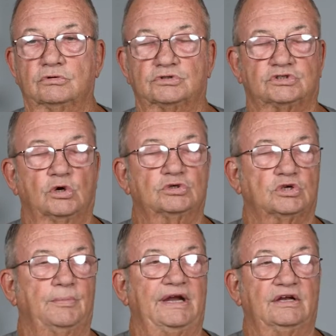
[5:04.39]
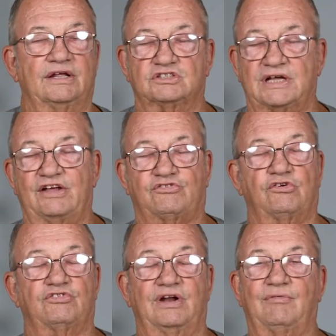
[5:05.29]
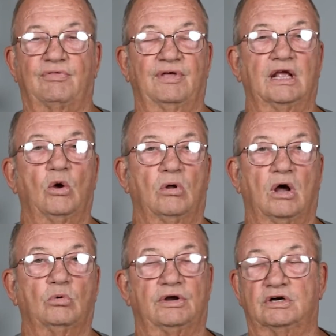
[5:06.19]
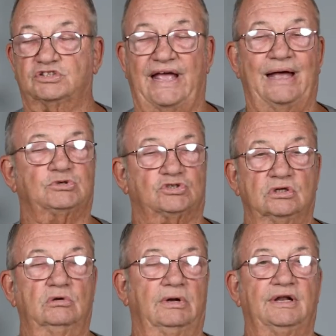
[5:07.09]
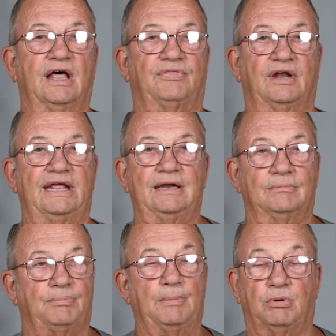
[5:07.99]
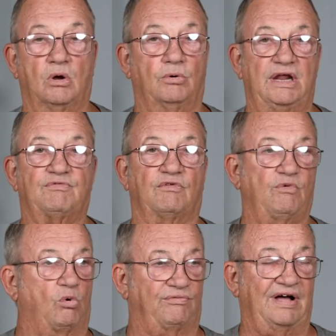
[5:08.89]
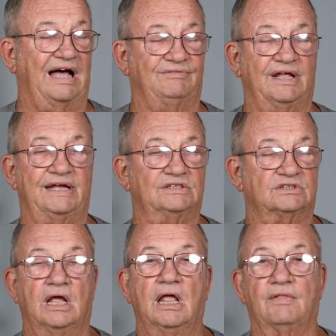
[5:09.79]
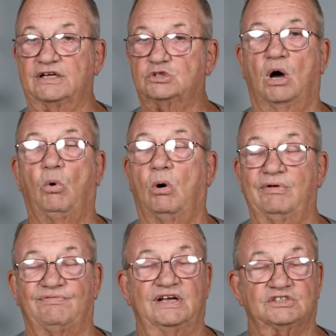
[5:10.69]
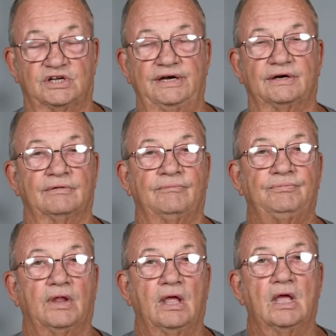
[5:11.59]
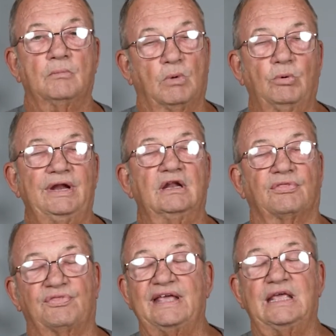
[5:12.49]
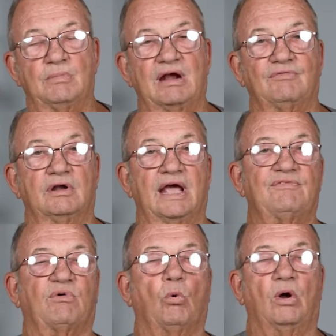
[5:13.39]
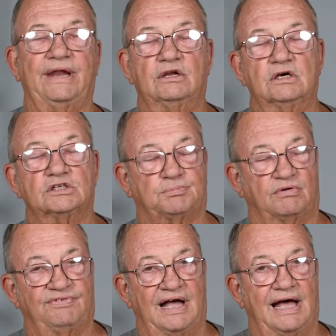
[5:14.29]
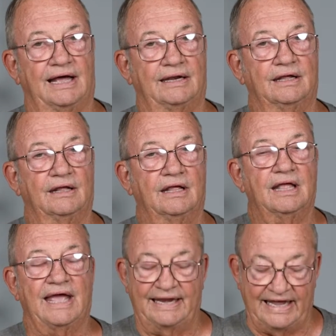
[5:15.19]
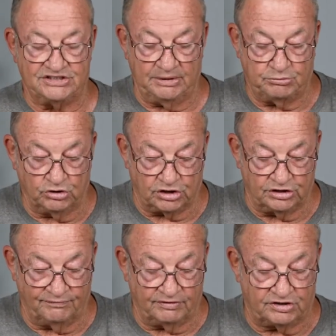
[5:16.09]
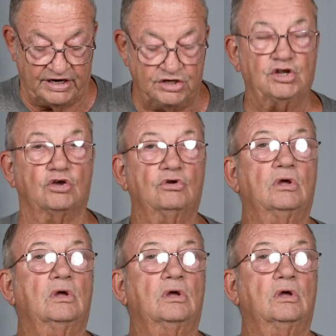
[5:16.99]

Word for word: so so many disasters and everything going on that there's absolutely nothing to eat and people don't eat for four or five days. That's not what we face here. But we need to thank Him every day for what He does provide, and ask Him to continue